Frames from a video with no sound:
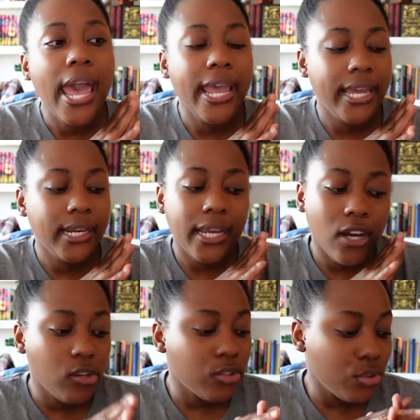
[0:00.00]
And I
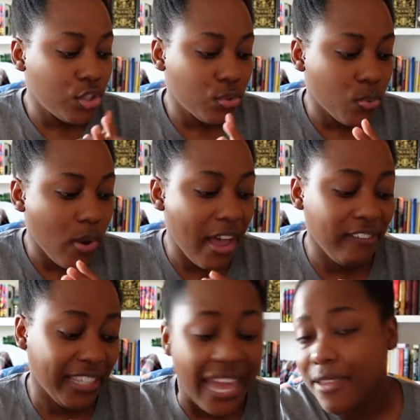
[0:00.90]
also just will have
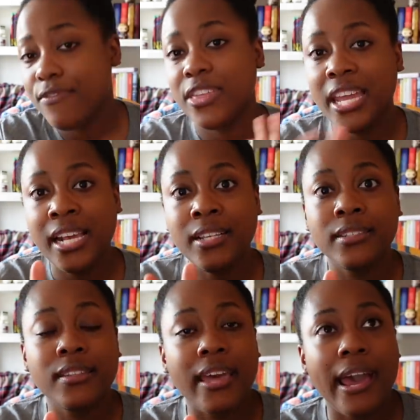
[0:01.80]
life
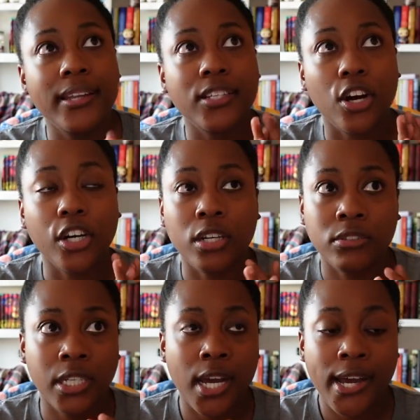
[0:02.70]
things that are
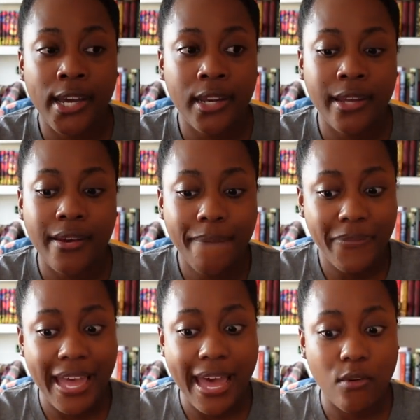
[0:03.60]
going on
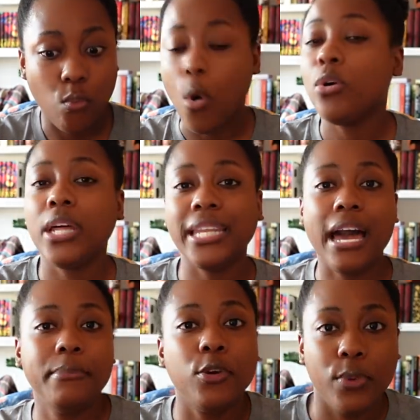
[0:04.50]
that won't
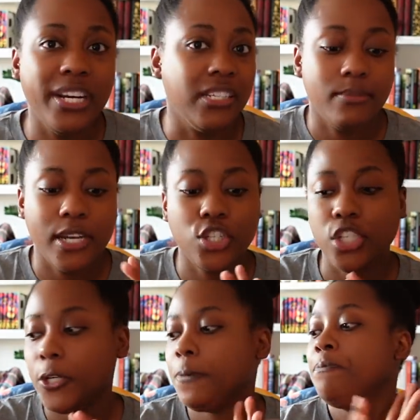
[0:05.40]
allow me to read as much.
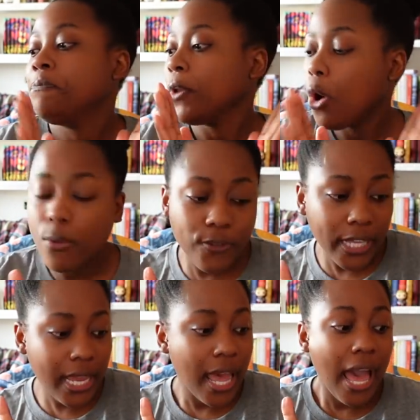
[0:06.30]
So hopefully